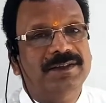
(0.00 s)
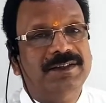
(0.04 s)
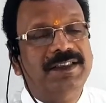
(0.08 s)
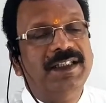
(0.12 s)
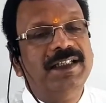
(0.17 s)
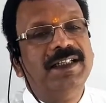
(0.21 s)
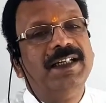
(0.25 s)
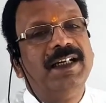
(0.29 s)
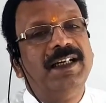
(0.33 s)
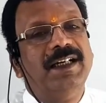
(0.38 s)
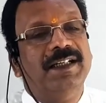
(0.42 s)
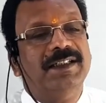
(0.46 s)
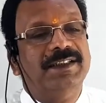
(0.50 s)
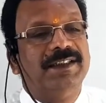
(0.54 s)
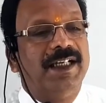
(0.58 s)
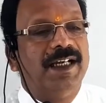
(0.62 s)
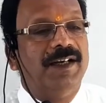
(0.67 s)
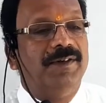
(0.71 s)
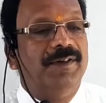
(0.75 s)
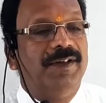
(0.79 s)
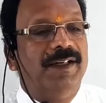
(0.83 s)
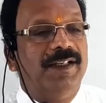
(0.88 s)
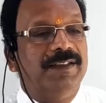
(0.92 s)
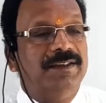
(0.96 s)
single
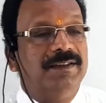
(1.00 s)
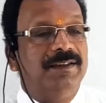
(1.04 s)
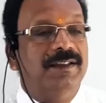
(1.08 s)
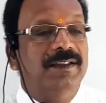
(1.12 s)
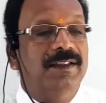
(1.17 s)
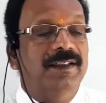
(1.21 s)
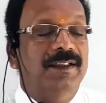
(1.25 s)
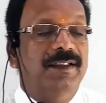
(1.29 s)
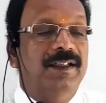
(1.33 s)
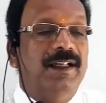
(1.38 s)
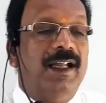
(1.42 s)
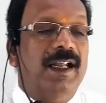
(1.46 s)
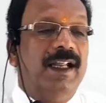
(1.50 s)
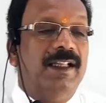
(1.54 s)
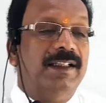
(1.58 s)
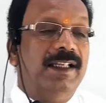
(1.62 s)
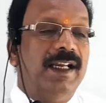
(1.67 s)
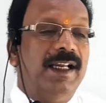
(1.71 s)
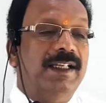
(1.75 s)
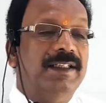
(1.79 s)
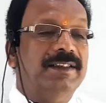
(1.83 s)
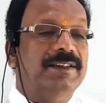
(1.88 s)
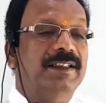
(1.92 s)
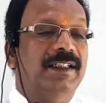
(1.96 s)
disadvantage,
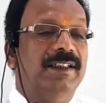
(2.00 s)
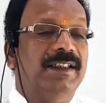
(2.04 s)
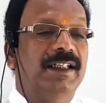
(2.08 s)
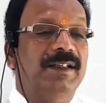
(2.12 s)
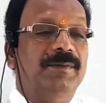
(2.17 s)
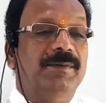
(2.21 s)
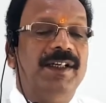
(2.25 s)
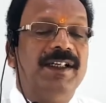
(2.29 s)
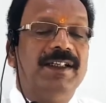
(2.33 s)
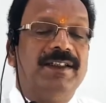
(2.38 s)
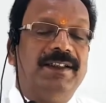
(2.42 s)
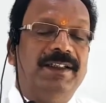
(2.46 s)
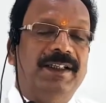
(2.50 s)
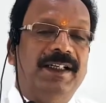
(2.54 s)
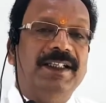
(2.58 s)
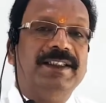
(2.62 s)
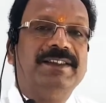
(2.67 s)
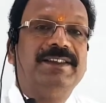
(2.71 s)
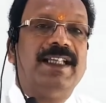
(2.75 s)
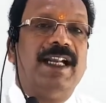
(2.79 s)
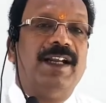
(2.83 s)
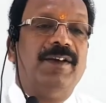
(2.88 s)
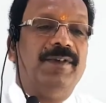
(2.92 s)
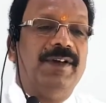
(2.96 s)
and that is nothing but
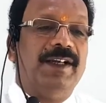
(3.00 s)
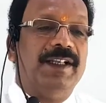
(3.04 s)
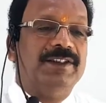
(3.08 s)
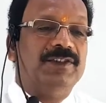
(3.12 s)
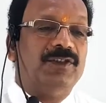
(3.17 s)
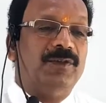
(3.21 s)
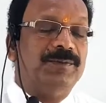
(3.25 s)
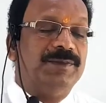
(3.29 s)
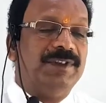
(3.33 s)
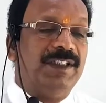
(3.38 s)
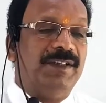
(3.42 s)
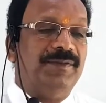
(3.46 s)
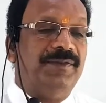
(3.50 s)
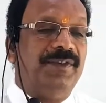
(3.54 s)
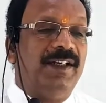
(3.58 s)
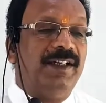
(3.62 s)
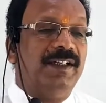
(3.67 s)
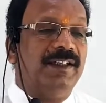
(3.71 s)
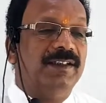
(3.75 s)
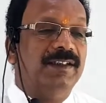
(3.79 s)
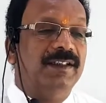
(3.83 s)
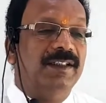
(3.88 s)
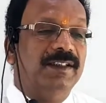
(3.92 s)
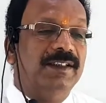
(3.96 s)
disadvantage of
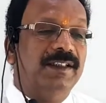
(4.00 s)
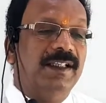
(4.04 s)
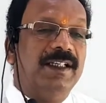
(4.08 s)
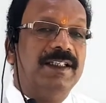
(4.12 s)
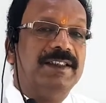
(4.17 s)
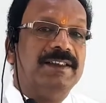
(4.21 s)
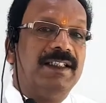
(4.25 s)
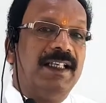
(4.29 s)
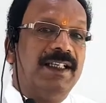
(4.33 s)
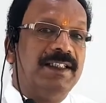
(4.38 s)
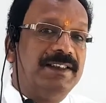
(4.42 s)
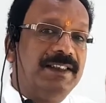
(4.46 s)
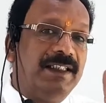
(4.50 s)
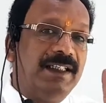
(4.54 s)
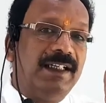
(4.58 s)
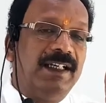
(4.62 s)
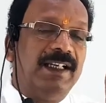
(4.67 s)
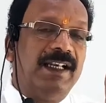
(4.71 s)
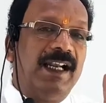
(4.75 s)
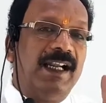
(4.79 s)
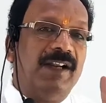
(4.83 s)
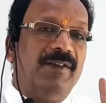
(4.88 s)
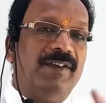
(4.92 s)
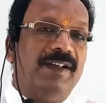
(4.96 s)
JFET. There is a
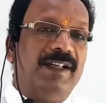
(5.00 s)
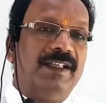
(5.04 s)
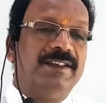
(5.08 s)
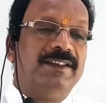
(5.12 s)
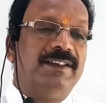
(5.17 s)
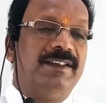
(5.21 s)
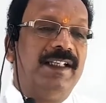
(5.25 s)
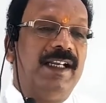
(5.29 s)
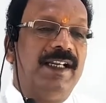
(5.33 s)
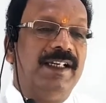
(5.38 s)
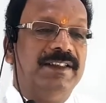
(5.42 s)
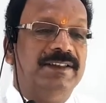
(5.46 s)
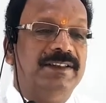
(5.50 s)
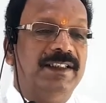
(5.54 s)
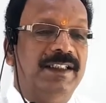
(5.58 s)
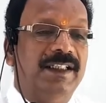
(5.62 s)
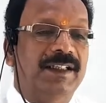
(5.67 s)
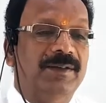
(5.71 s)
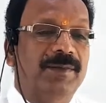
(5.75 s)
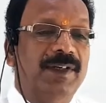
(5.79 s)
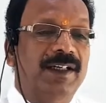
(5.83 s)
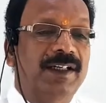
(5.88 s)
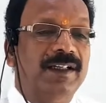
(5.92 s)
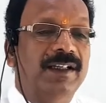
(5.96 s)
single advantage, and that is
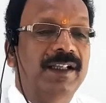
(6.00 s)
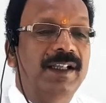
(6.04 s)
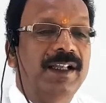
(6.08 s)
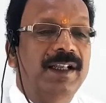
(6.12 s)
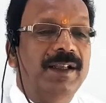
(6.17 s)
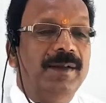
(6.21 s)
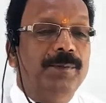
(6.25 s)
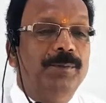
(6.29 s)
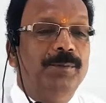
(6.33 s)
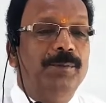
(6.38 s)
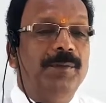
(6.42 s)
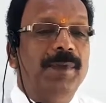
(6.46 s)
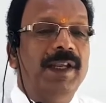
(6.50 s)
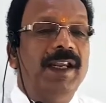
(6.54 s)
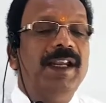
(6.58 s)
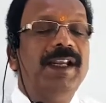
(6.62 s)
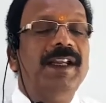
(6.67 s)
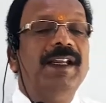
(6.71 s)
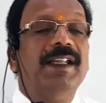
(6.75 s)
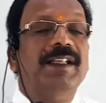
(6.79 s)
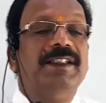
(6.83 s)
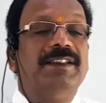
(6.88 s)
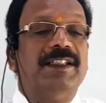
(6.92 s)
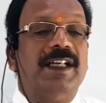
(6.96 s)
nothing but
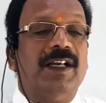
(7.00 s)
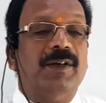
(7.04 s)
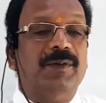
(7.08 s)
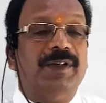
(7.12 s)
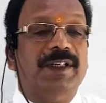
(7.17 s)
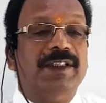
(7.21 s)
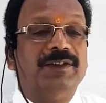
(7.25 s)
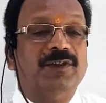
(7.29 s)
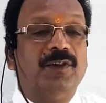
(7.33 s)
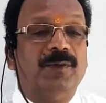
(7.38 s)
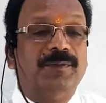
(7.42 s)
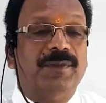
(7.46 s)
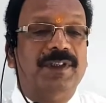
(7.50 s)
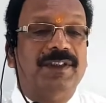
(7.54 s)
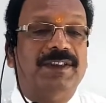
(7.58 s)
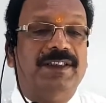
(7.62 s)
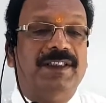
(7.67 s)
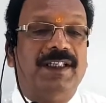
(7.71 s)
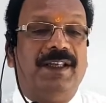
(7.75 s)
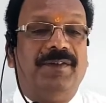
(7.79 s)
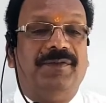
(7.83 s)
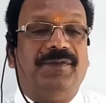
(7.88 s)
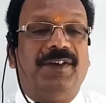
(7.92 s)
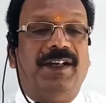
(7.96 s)
main disadvantage of the
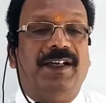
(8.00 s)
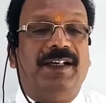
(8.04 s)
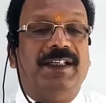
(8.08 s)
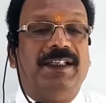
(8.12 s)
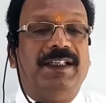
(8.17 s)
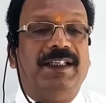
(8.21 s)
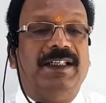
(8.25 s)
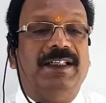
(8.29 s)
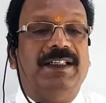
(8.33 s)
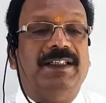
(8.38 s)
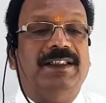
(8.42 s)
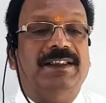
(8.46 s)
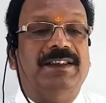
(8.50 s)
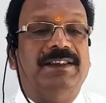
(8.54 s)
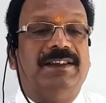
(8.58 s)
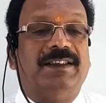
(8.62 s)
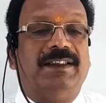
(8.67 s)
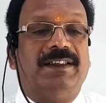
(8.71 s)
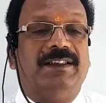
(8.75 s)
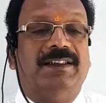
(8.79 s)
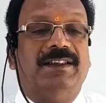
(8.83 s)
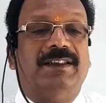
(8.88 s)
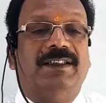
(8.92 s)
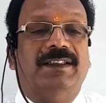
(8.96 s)
JFET
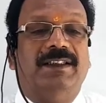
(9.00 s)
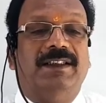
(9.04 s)
is